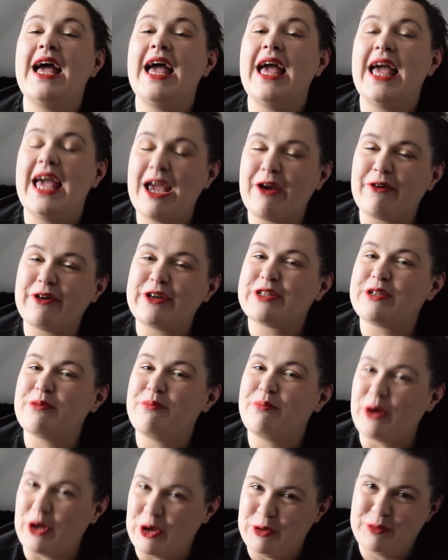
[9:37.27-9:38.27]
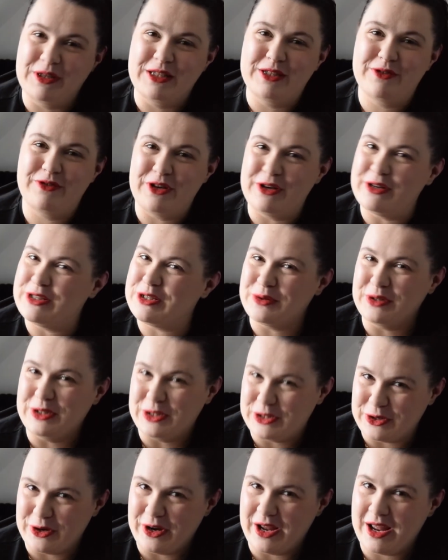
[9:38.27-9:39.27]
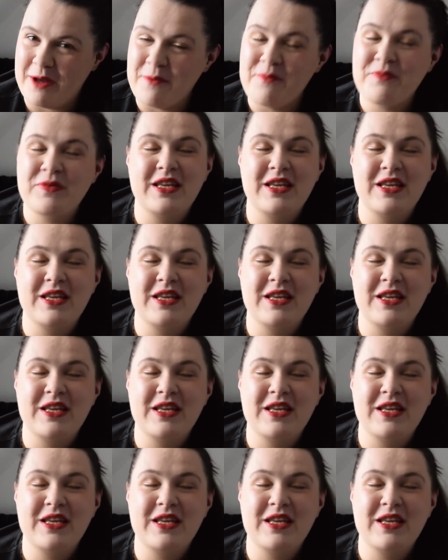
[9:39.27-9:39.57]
here are some bloopers for you to enjoy.